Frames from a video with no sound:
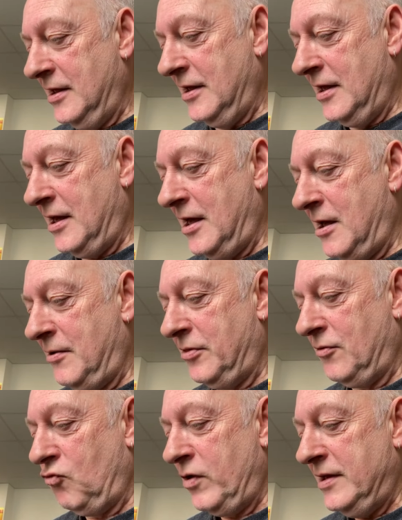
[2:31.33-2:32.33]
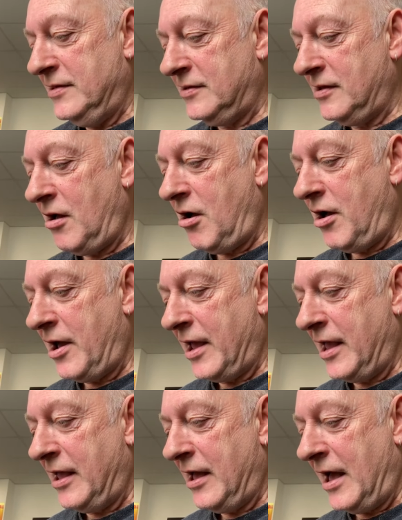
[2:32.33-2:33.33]
And the reason
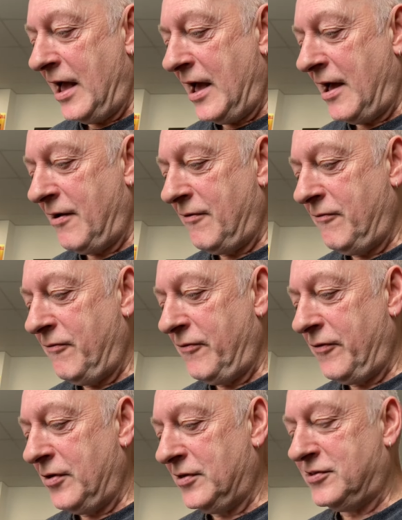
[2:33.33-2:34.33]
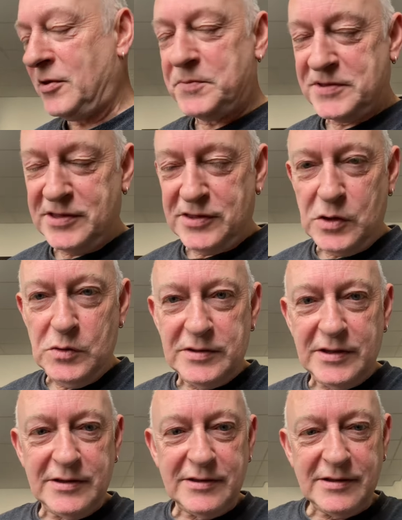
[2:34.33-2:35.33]
I have
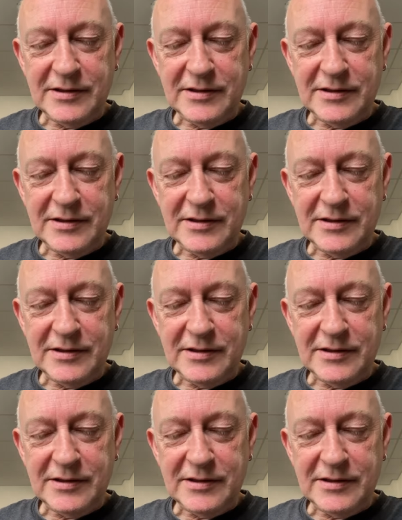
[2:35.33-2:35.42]
substituted